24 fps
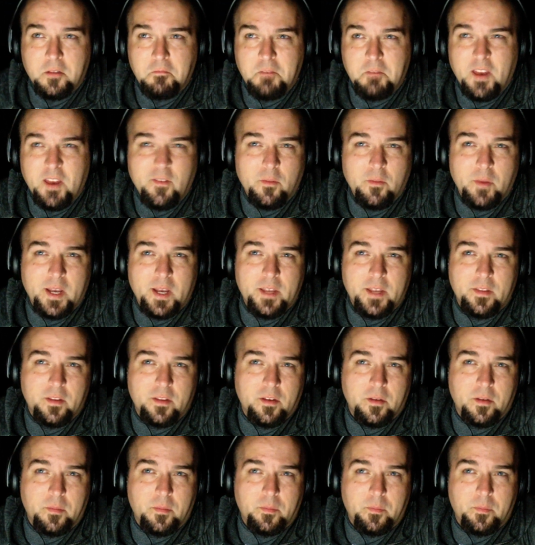Never mind
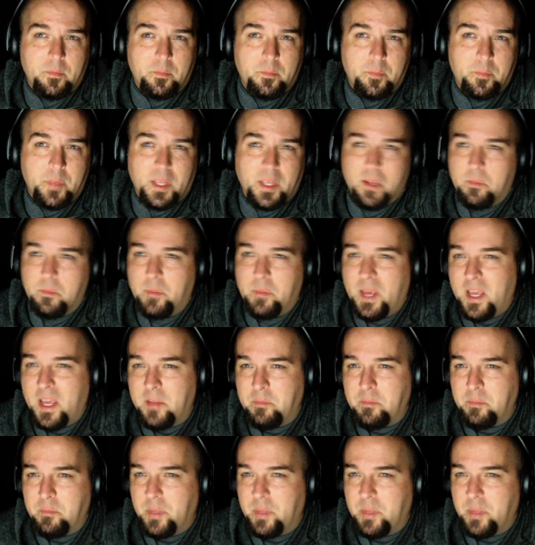the big bad